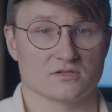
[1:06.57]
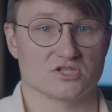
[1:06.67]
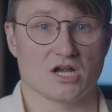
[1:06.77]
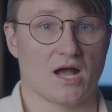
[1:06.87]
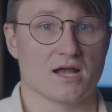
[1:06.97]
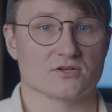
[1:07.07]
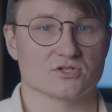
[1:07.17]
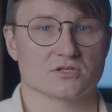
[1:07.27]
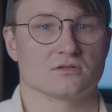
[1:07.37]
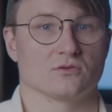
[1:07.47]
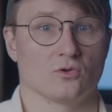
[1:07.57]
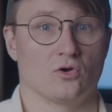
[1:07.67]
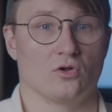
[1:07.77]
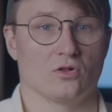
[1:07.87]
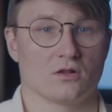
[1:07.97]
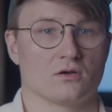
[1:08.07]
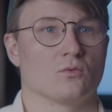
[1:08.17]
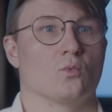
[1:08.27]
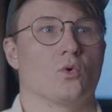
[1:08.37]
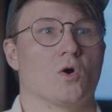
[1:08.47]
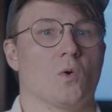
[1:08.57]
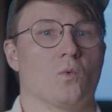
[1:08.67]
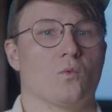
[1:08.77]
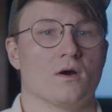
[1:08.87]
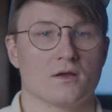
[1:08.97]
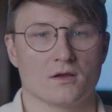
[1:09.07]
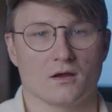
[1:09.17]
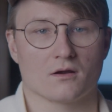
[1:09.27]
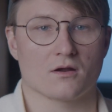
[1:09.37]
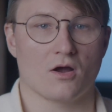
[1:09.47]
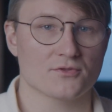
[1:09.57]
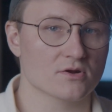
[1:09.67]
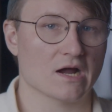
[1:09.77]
Jaj, lol, whoa are other